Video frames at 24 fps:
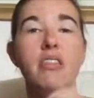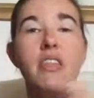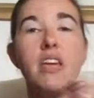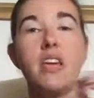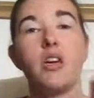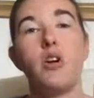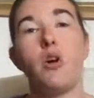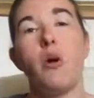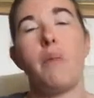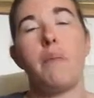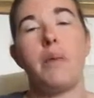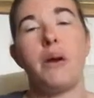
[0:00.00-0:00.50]

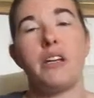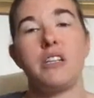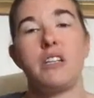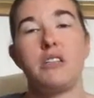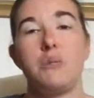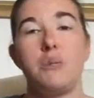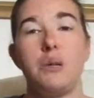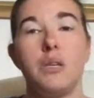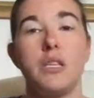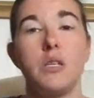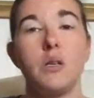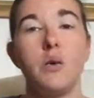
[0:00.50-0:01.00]
They got back
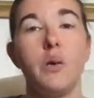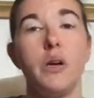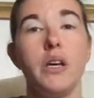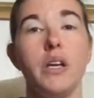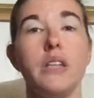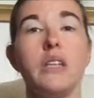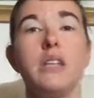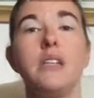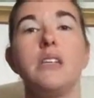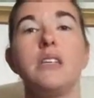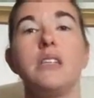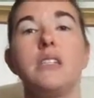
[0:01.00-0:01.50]
to me as
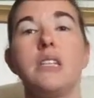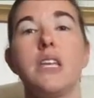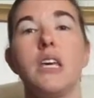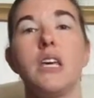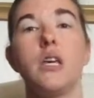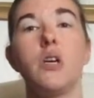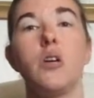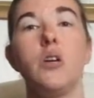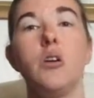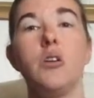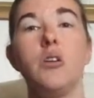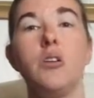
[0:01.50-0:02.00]
quickly as
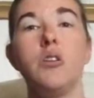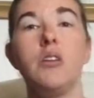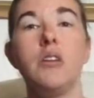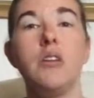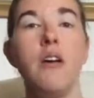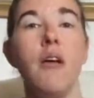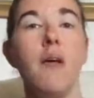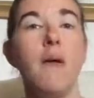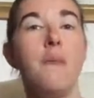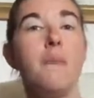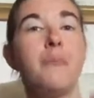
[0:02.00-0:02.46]
they could.